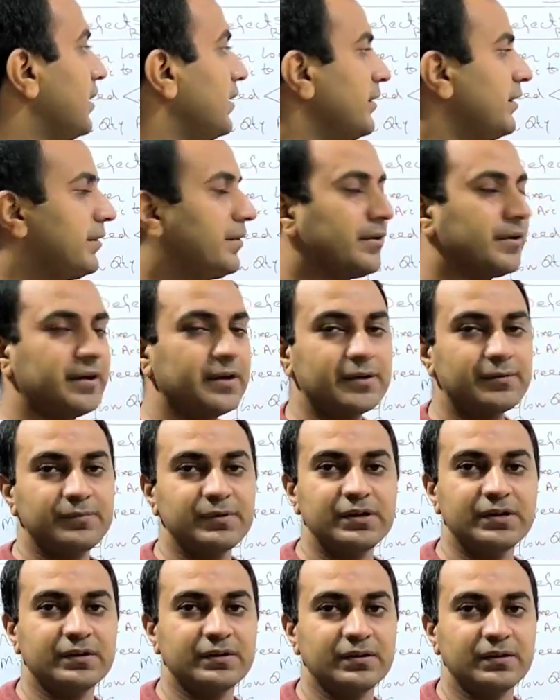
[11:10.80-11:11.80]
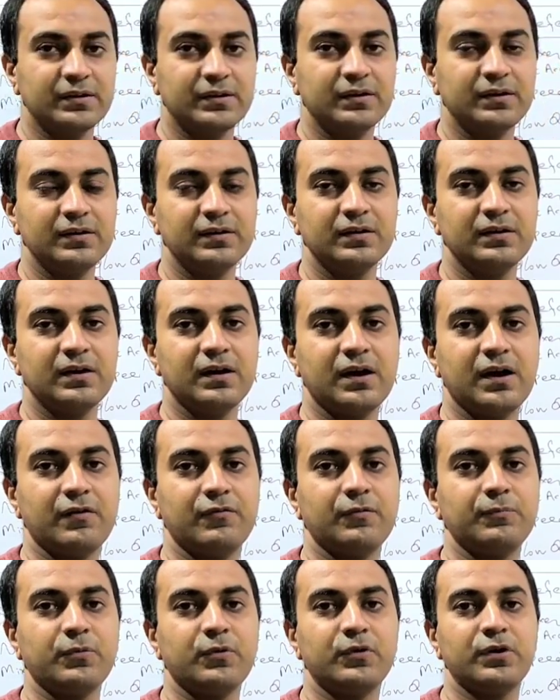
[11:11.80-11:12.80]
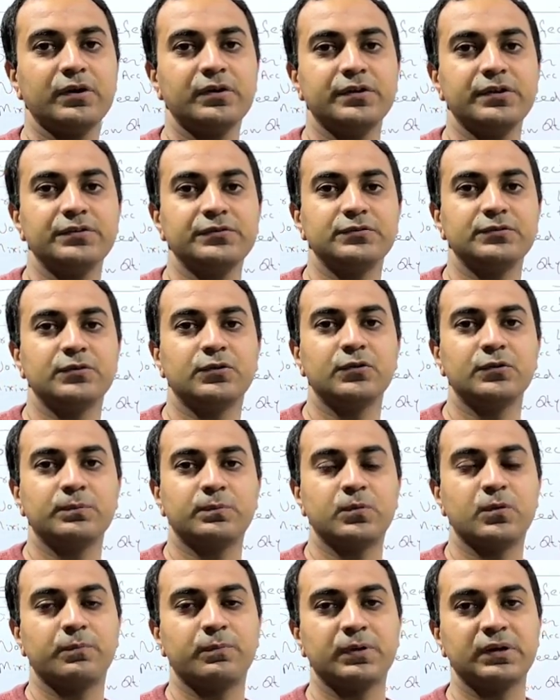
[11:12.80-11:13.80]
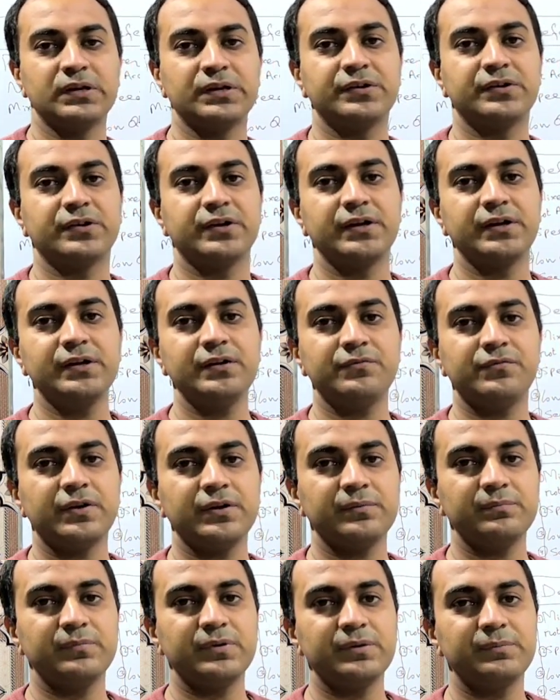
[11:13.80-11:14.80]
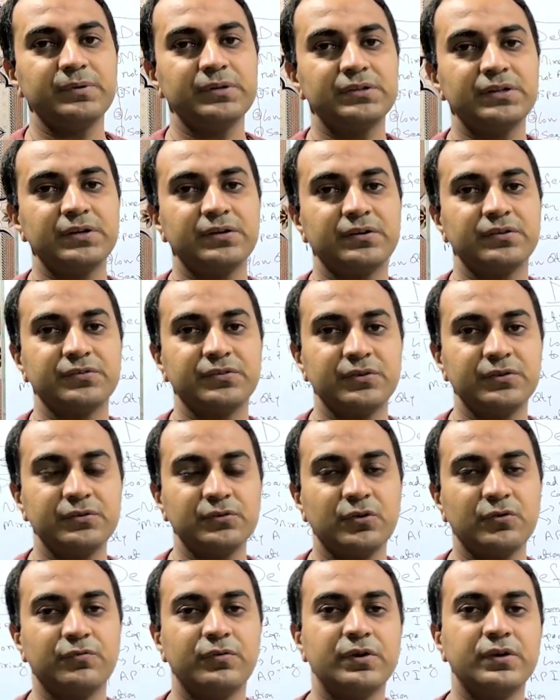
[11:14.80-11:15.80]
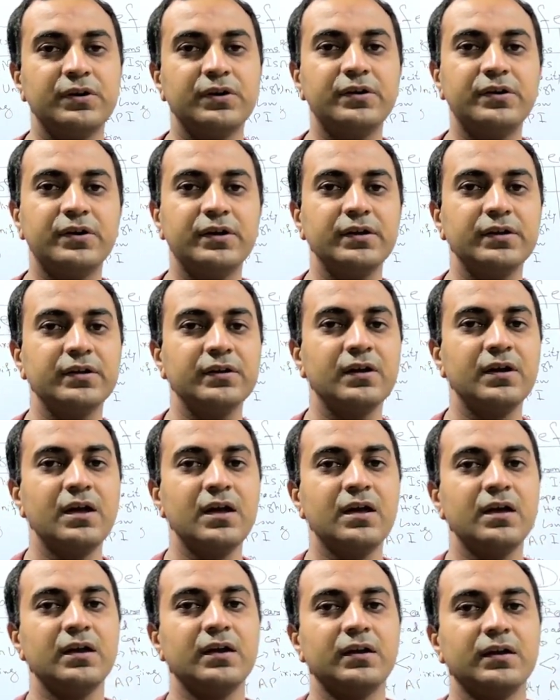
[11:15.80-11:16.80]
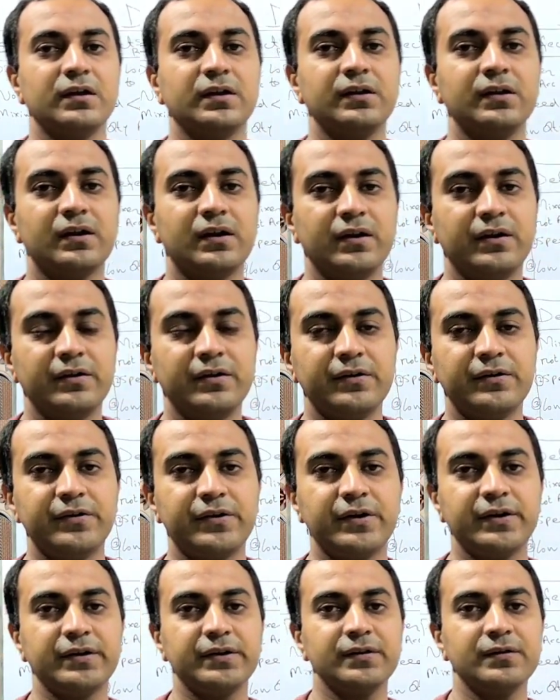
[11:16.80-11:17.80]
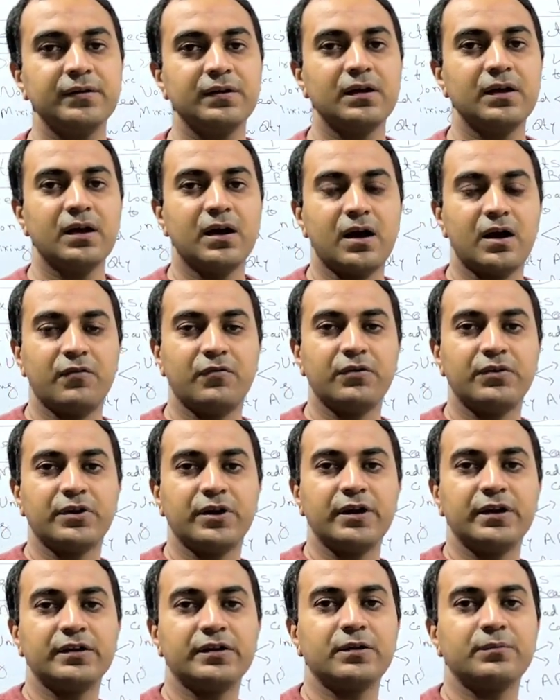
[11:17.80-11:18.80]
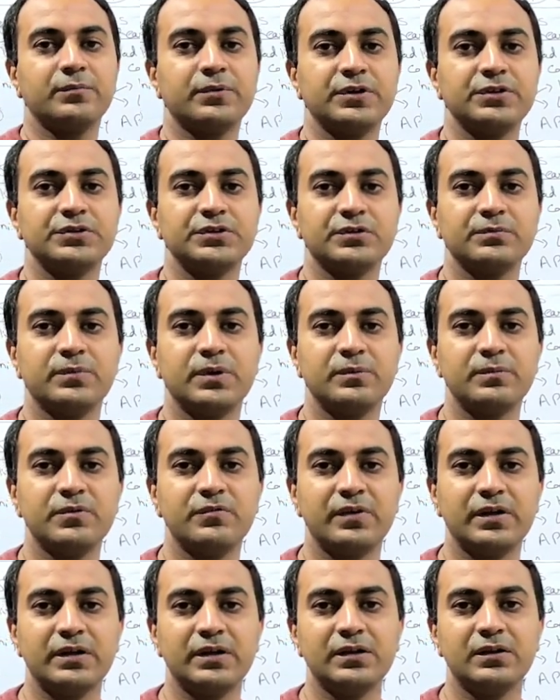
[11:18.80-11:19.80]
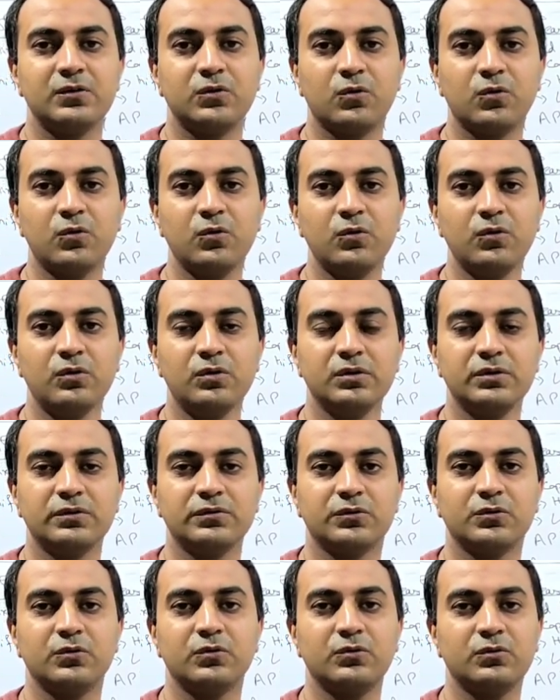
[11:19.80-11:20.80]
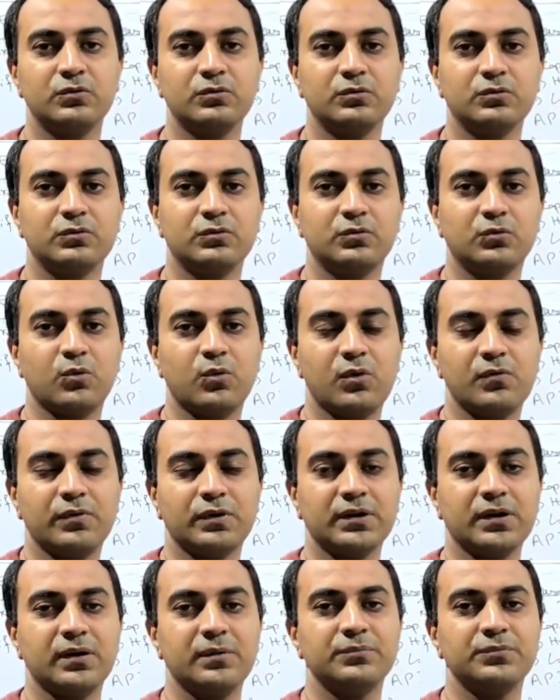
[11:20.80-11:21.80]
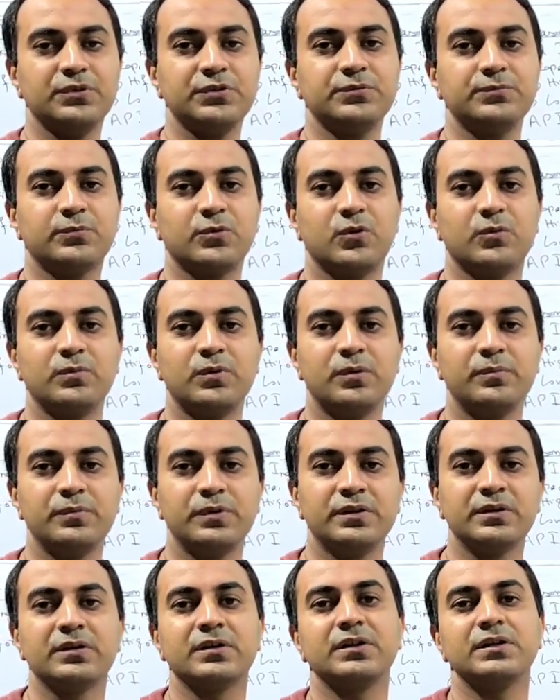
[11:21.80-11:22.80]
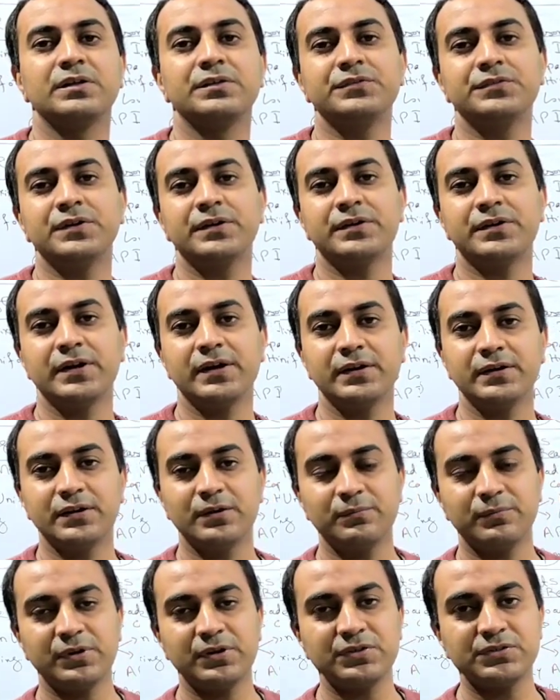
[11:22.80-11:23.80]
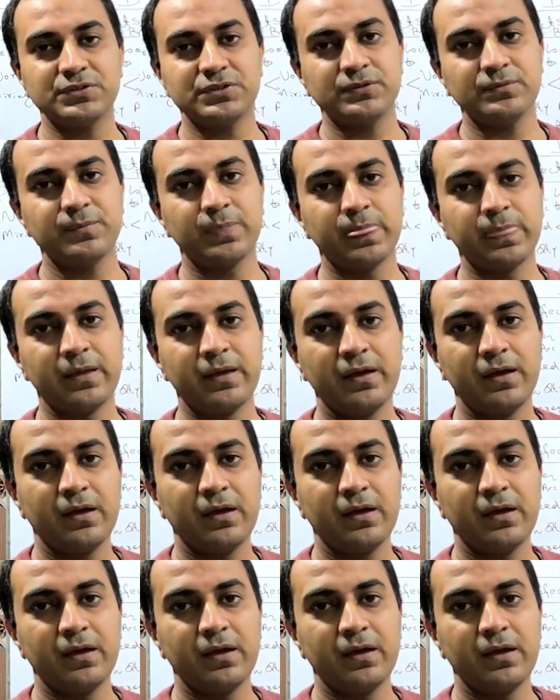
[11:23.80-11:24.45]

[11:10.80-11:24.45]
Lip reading: under drying. Means our product is not properly dried, but may be the reason of under drying. In under drying, our drying temperature may be very low. So to overcome this problem, increase the drying temperature.